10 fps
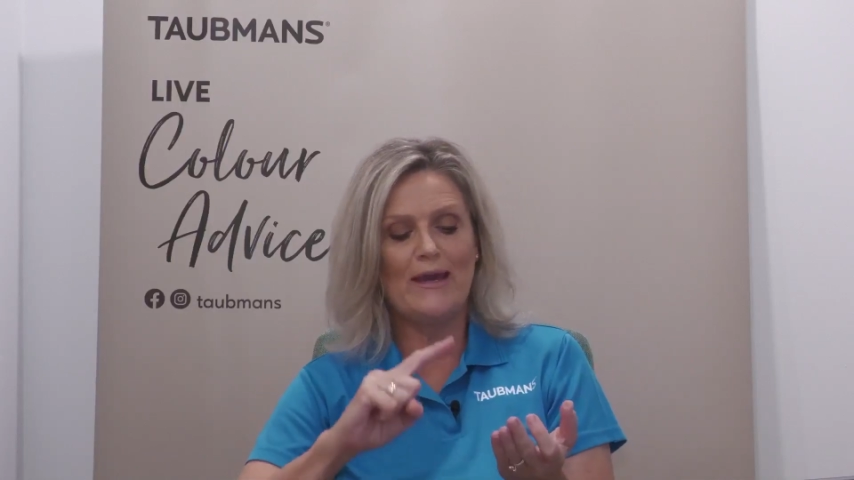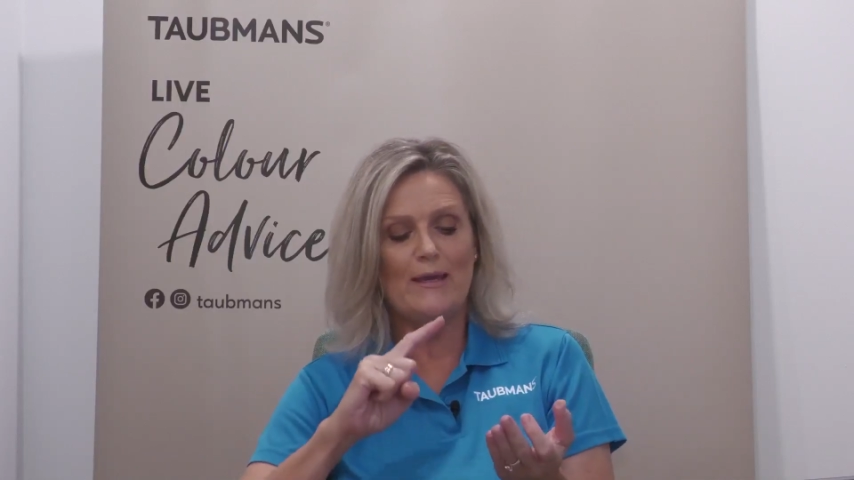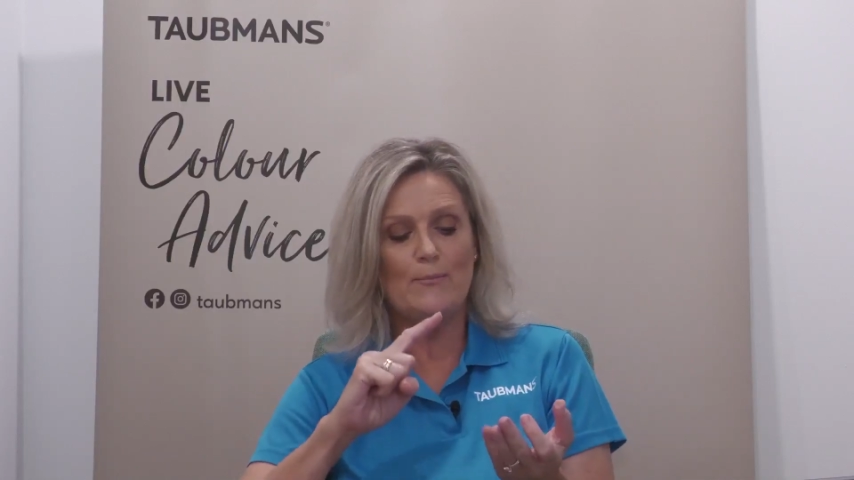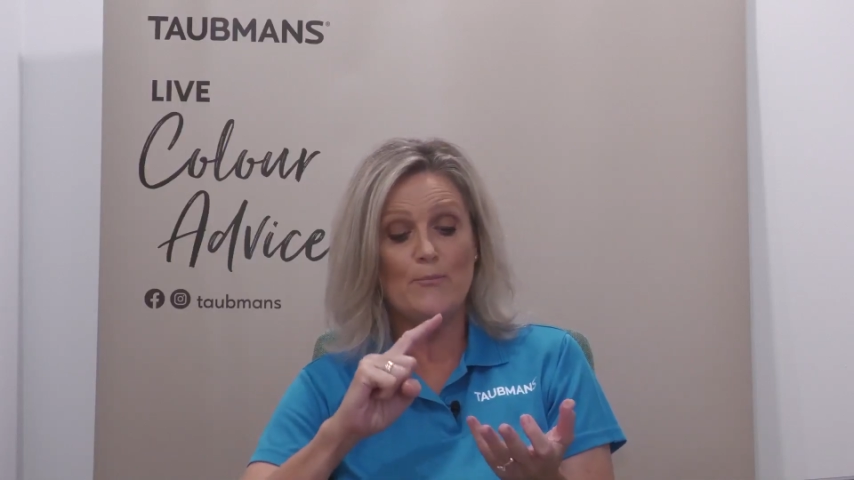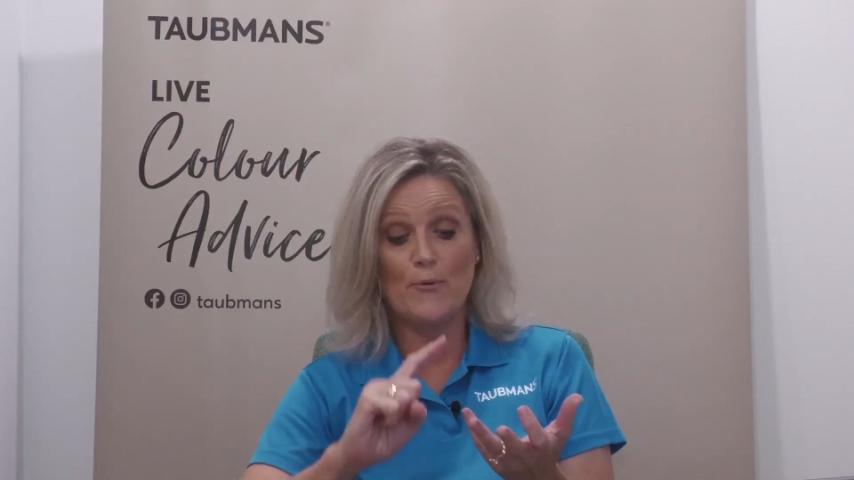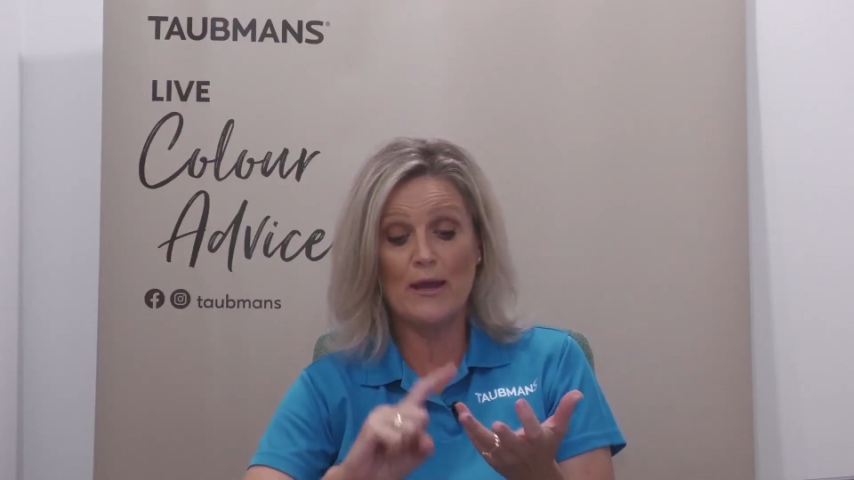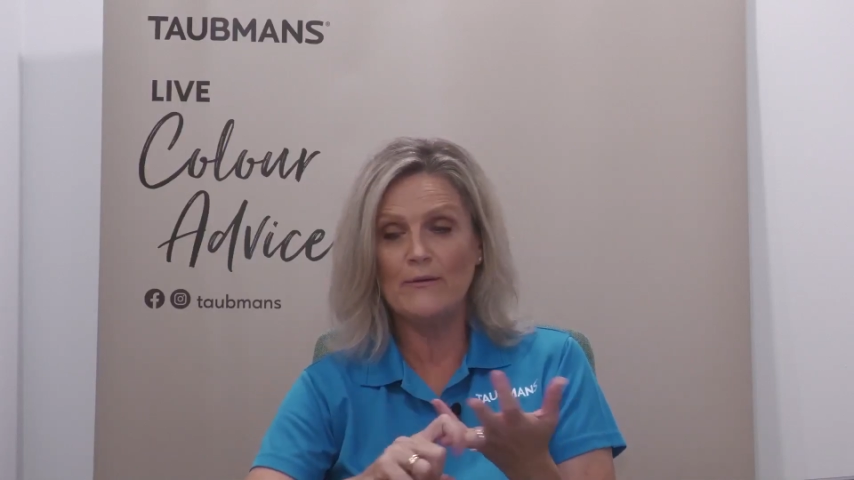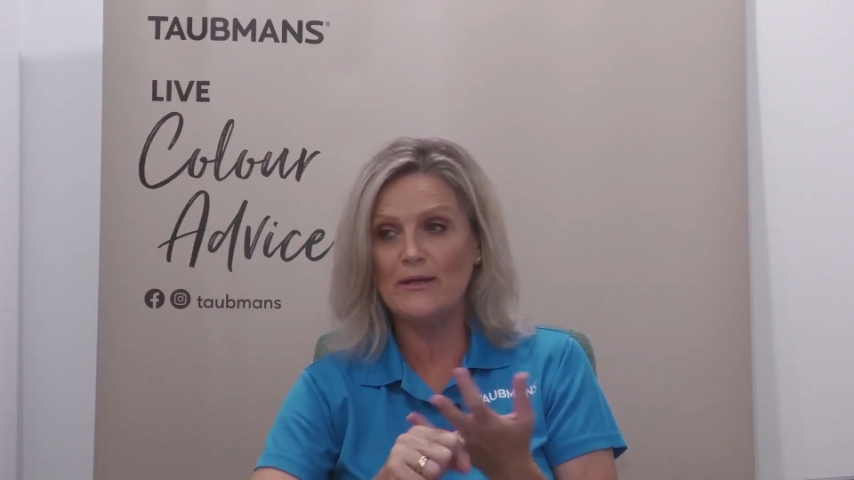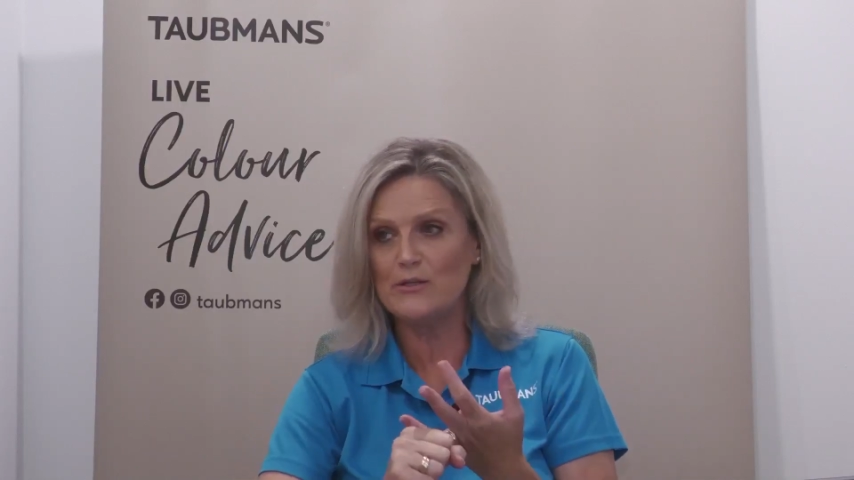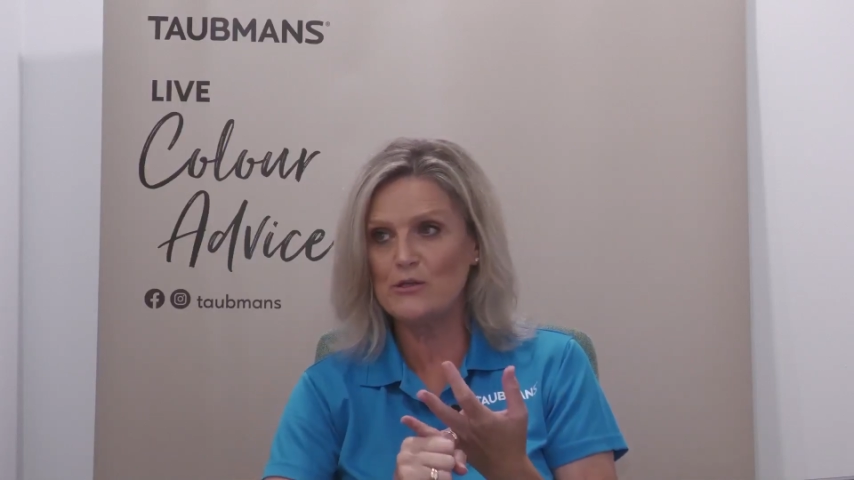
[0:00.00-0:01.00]
a
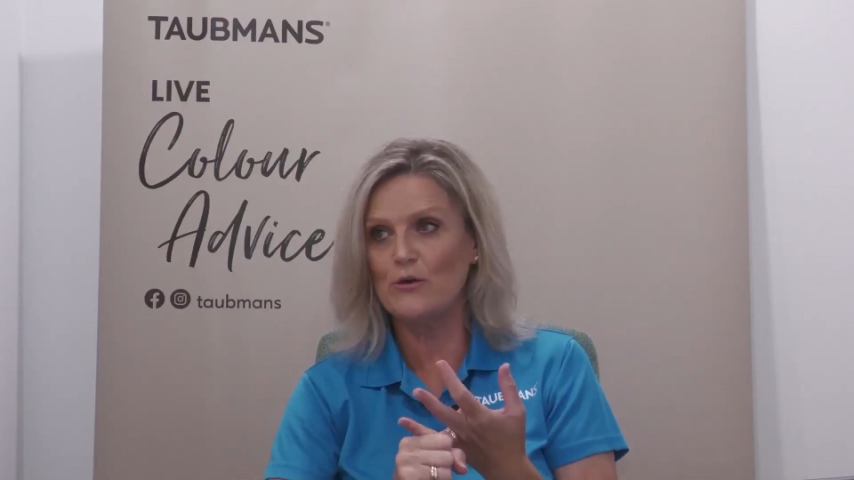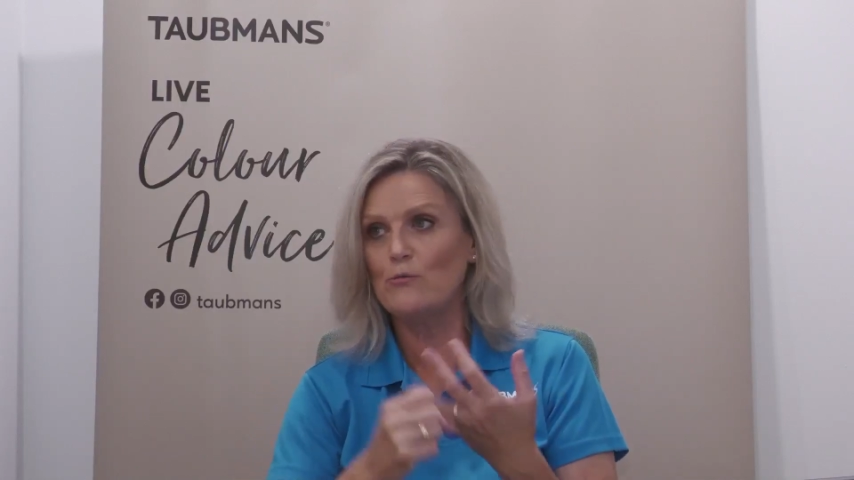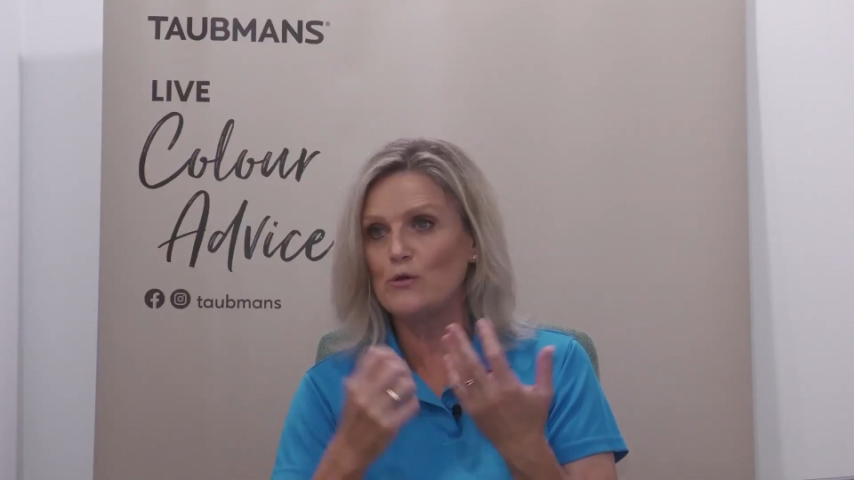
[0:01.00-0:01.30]
brown undertone,